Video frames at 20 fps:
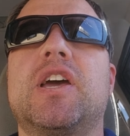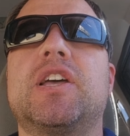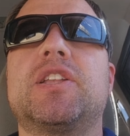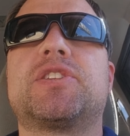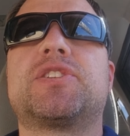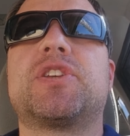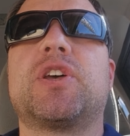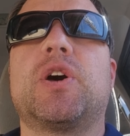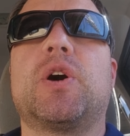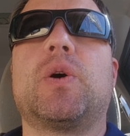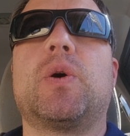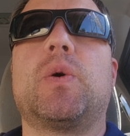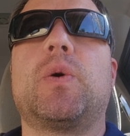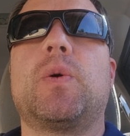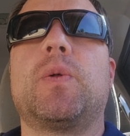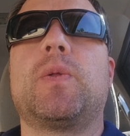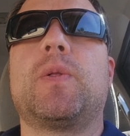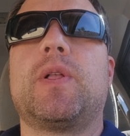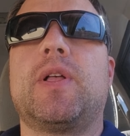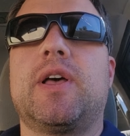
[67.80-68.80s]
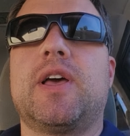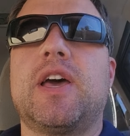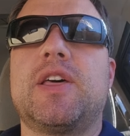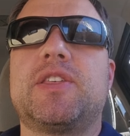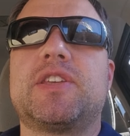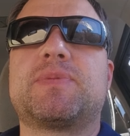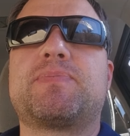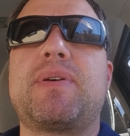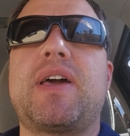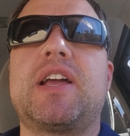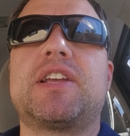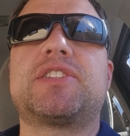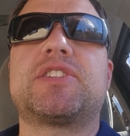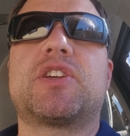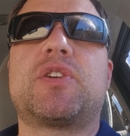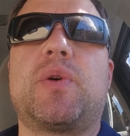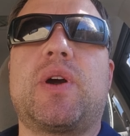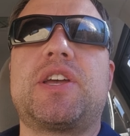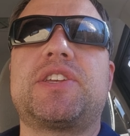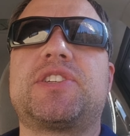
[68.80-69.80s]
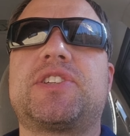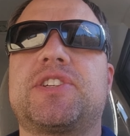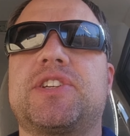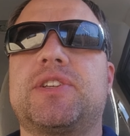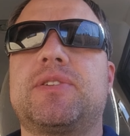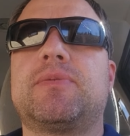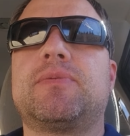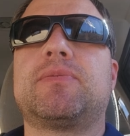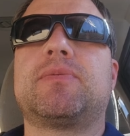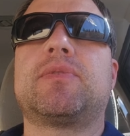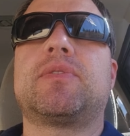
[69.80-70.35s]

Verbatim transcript: And so this begs the question